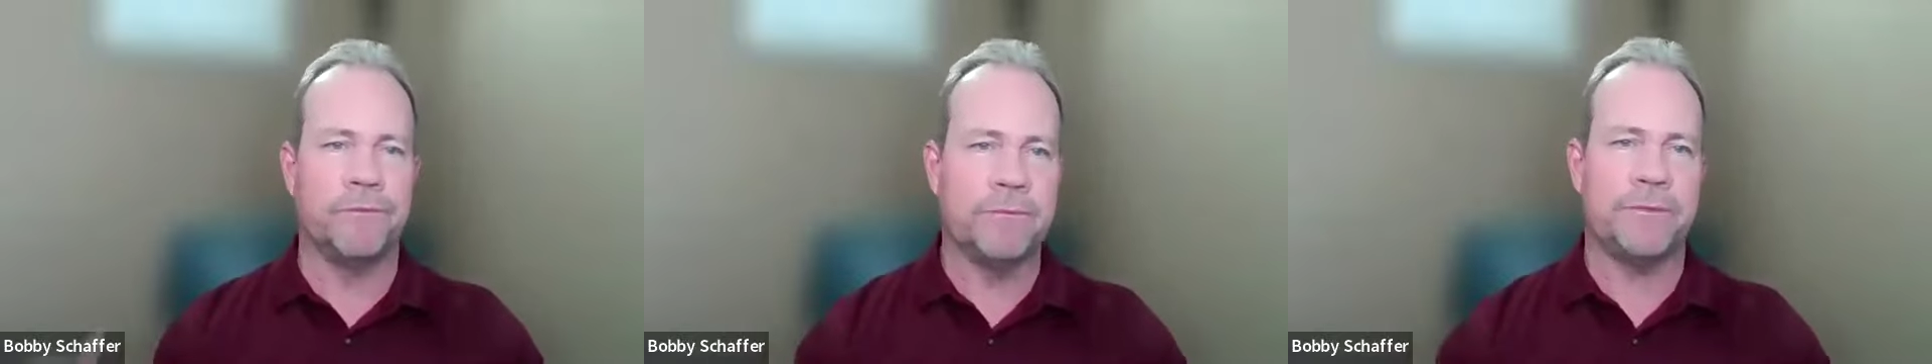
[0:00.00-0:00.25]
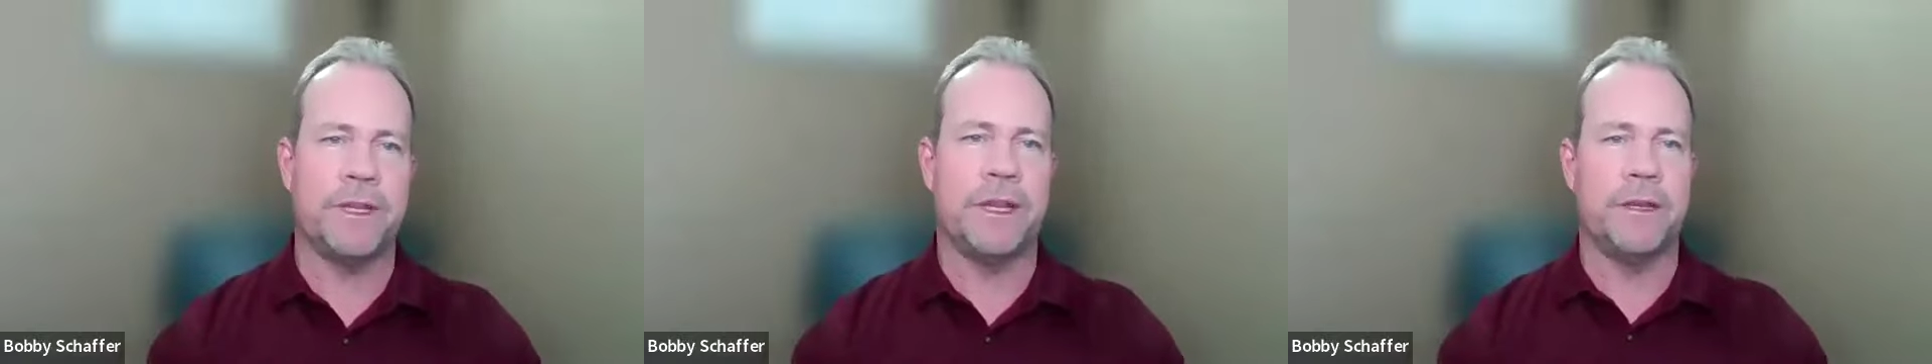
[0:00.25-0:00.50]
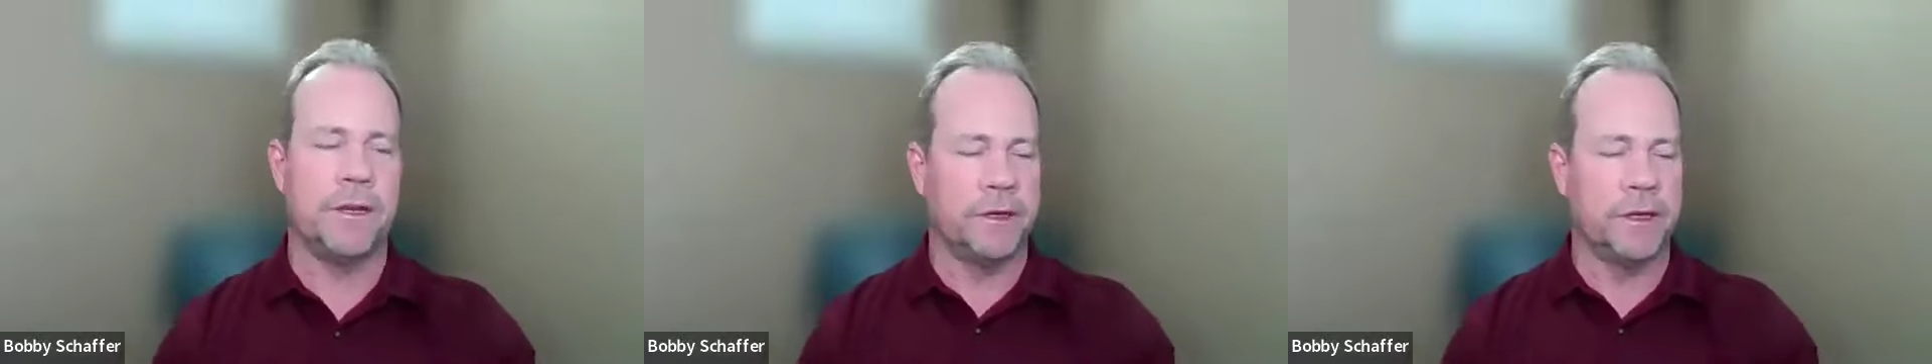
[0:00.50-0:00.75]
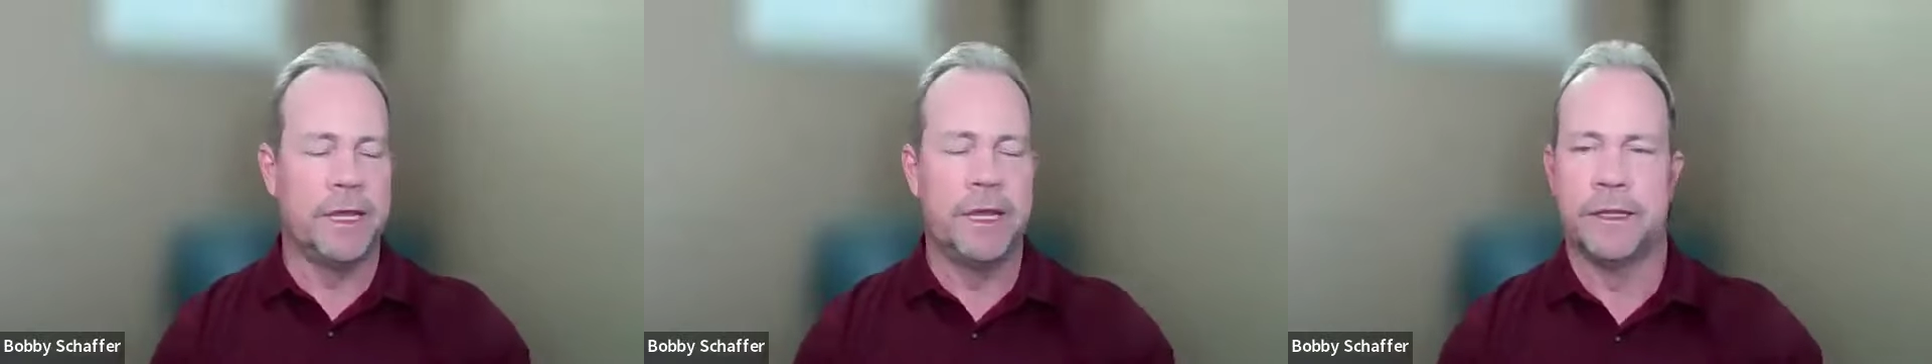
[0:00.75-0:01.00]
fifteen year
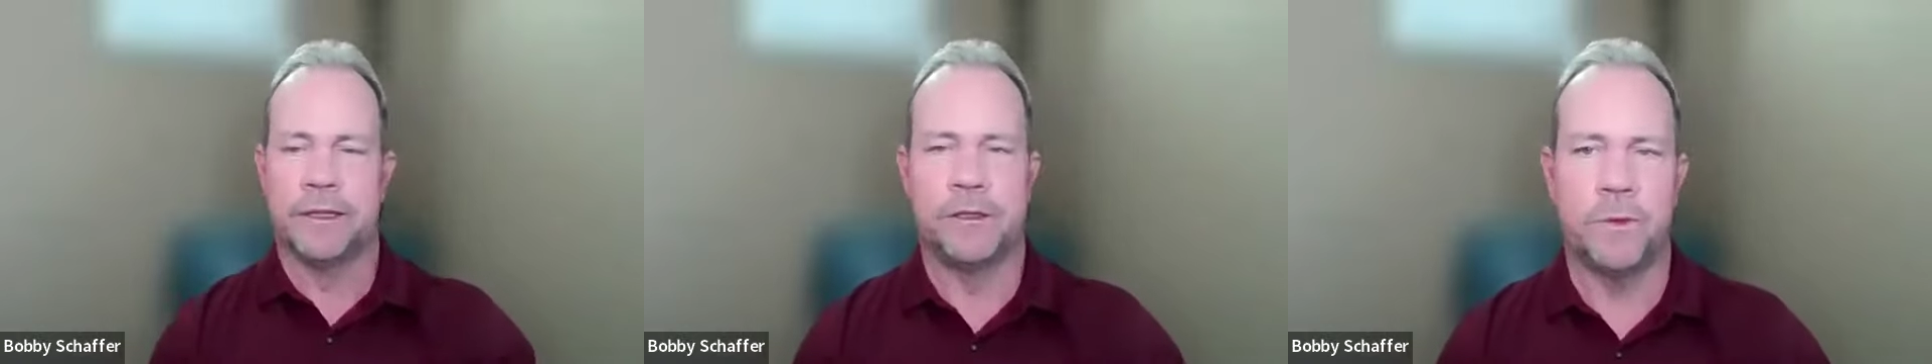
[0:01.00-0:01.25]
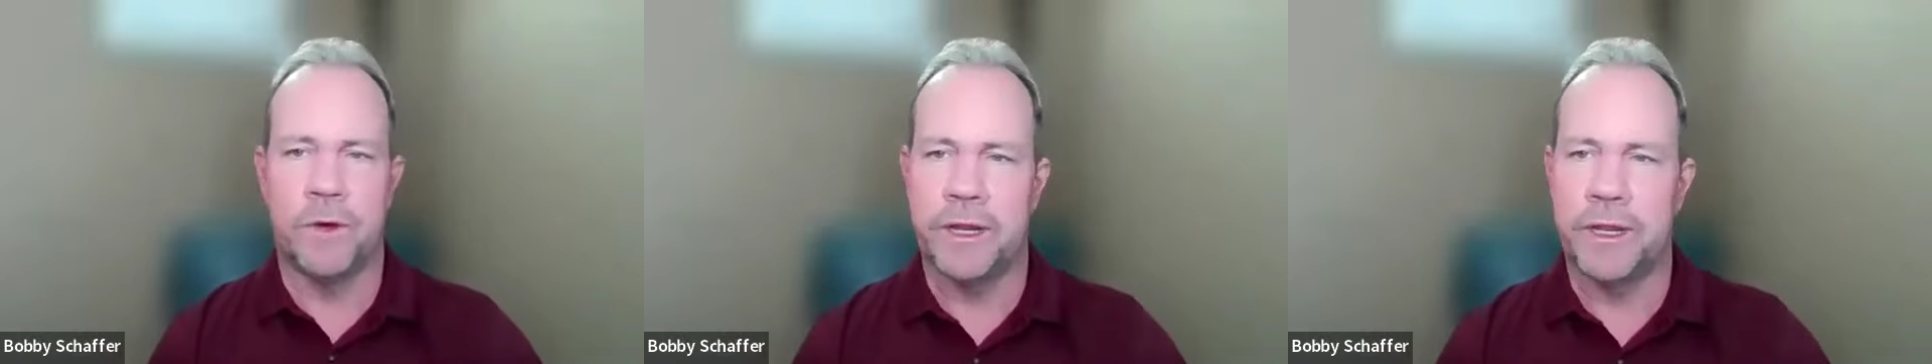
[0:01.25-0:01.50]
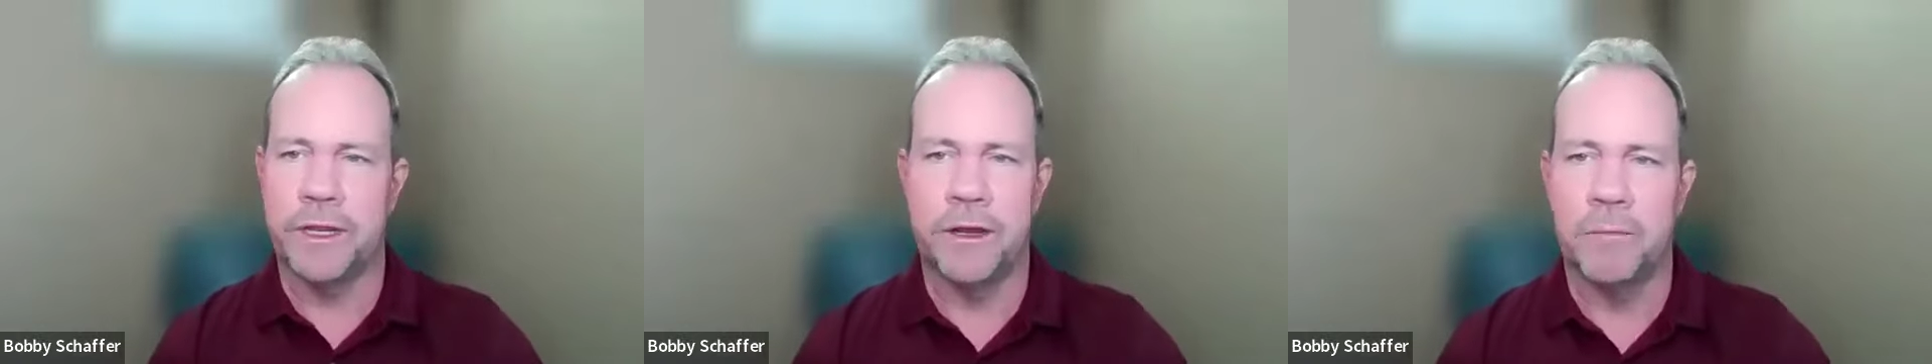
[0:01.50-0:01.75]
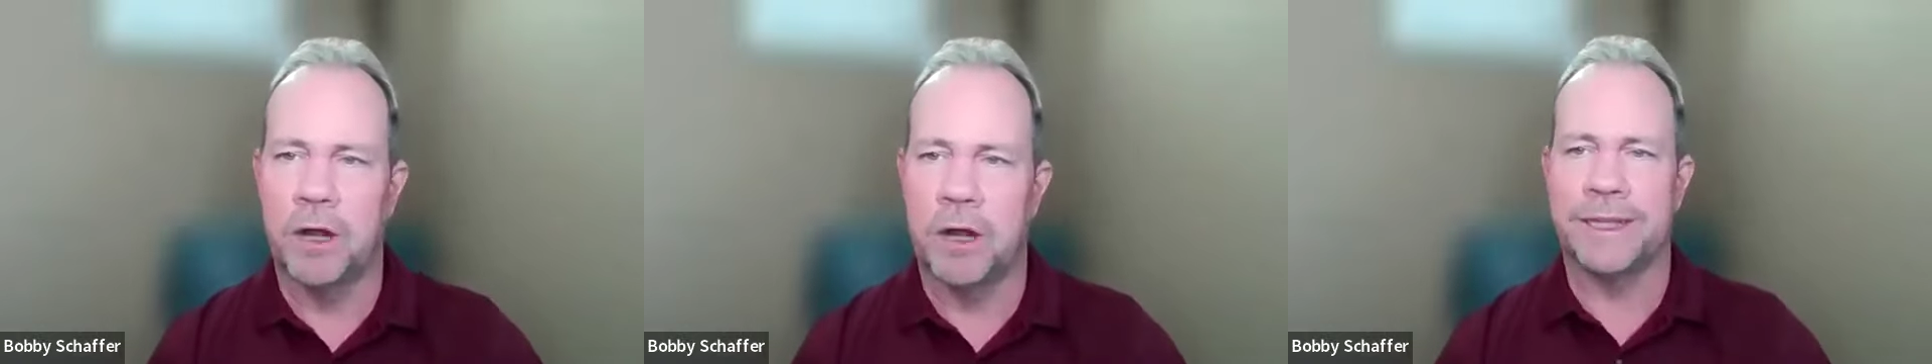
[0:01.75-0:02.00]
and the twenty
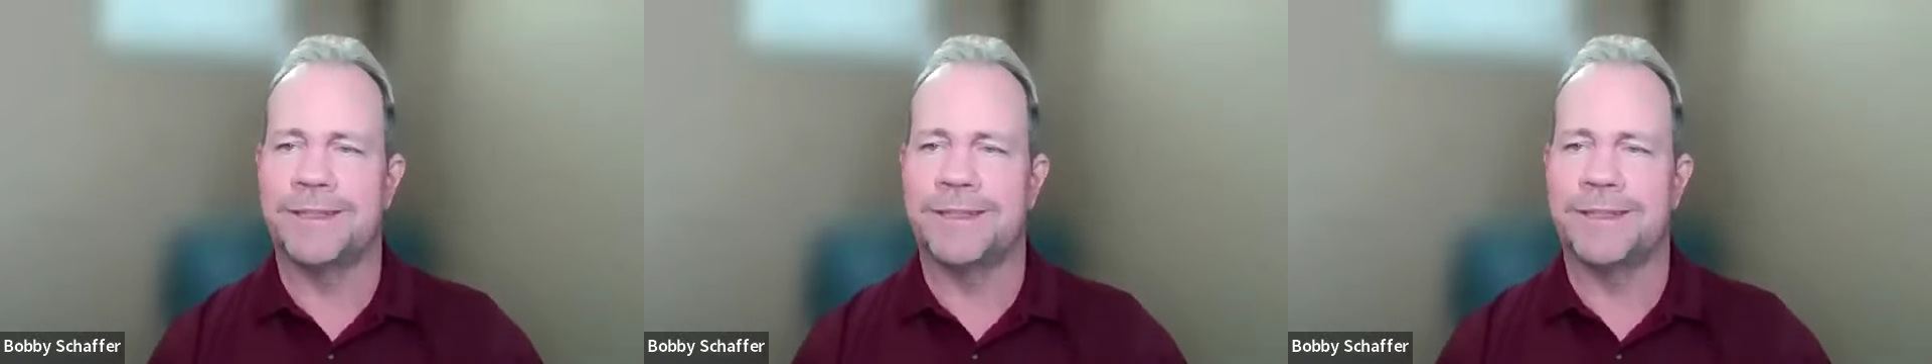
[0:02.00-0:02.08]
year mark.